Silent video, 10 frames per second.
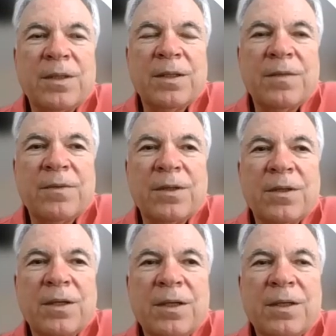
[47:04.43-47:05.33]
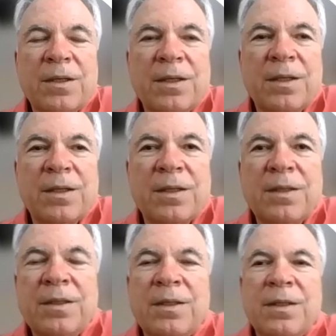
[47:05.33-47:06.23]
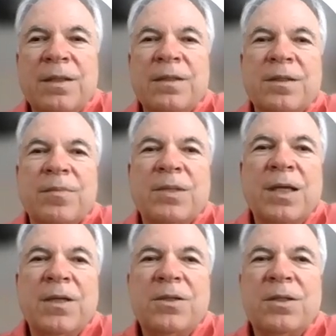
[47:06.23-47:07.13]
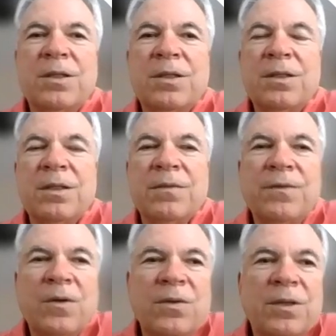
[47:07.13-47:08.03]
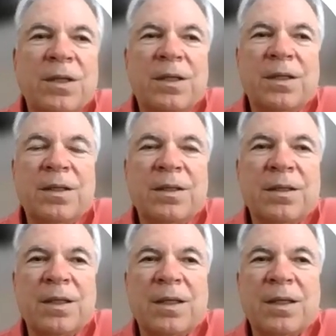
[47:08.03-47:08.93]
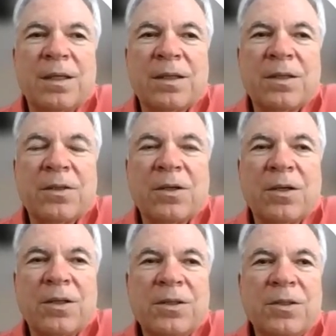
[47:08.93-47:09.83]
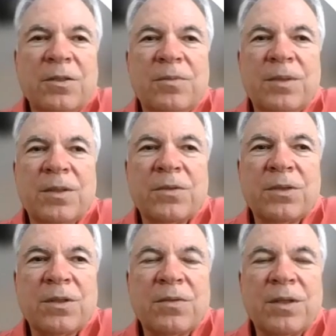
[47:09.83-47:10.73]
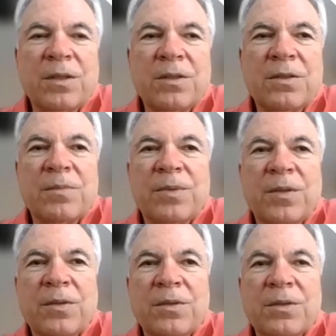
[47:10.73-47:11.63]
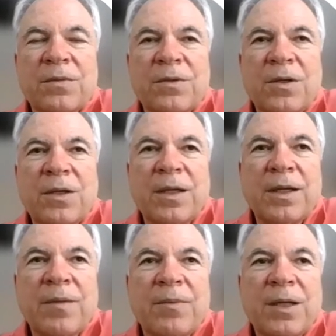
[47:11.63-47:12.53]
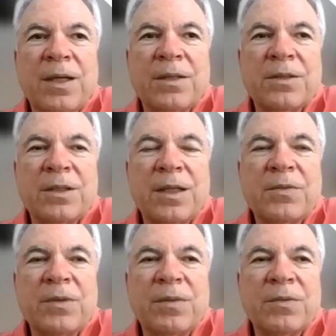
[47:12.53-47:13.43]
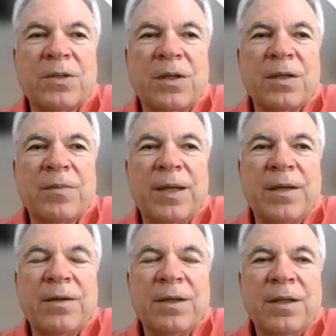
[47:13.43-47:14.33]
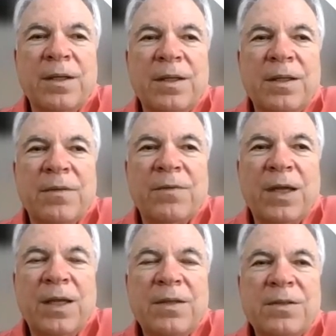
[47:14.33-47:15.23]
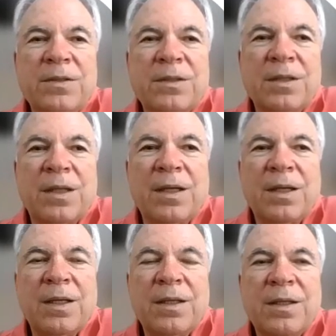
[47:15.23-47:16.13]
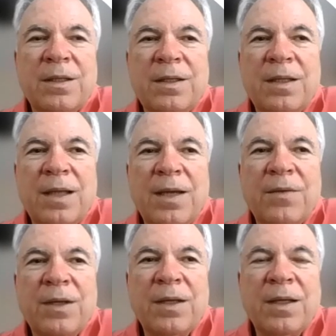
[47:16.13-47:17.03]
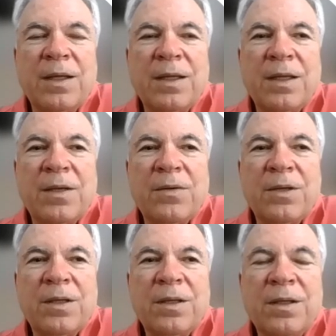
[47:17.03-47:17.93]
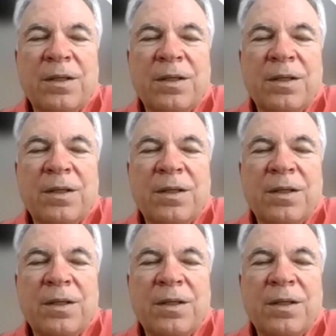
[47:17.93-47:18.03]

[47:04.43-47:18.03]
of the heart, and septation, folding, the heart tube. Those are the critical components of cardiac embryology. Next week we'll talk about the veins and the aorta,